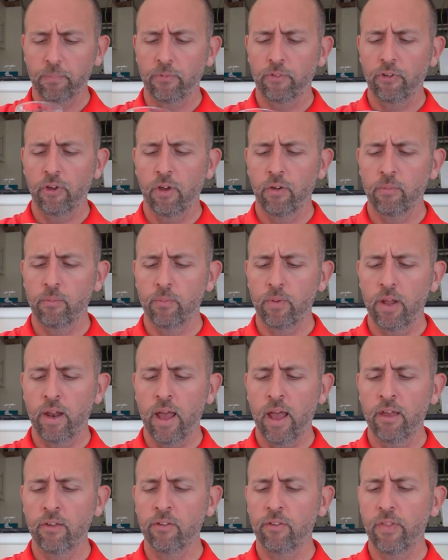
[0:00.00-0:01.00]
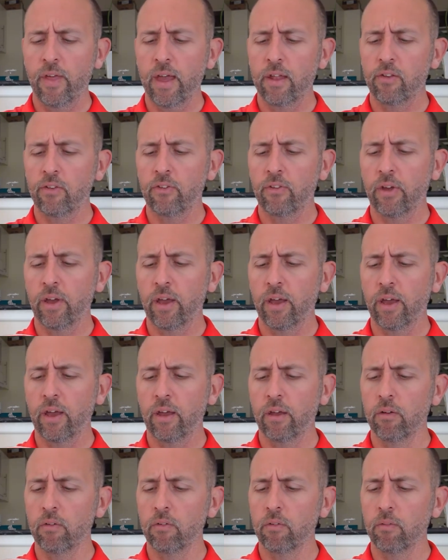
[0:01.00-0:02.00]
so it has that
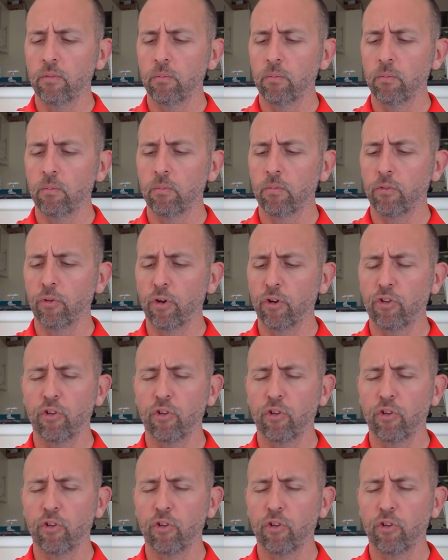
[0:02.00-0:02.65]
sort